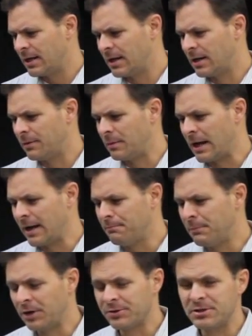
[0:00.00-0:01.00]
I
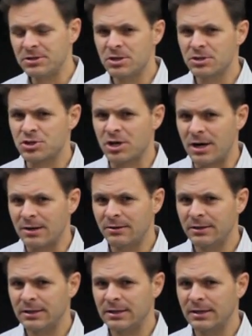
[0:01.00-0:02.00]
melted the
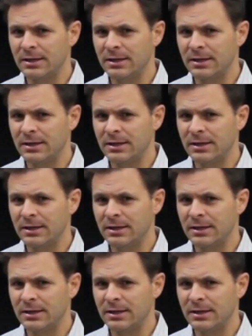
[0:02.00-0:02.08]
chocolate